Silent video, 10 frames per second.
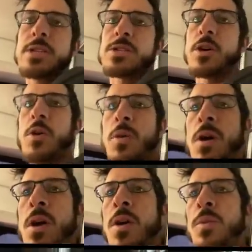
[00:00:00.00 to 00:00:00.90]
So
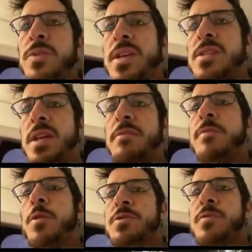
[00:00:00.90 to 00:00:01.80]
when this thing
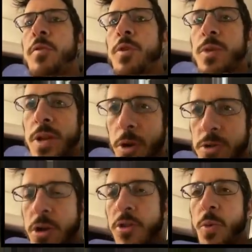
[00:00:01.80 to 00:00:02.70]
folds forward and
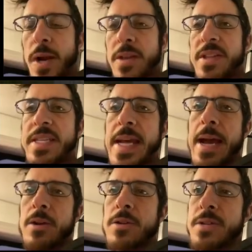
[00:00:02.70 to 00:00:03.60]
goes all the way to the
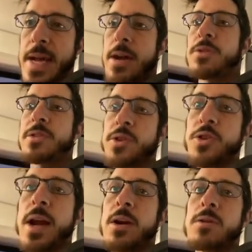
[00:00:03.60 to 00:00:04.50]
down down to the
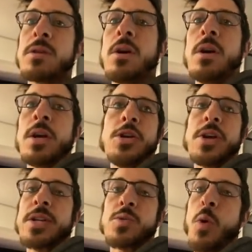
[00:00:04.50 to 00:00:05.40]
ground, you
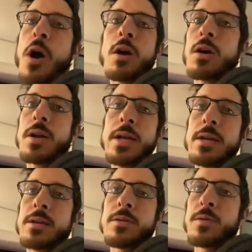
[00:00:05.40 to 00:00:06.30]
can just walk on it.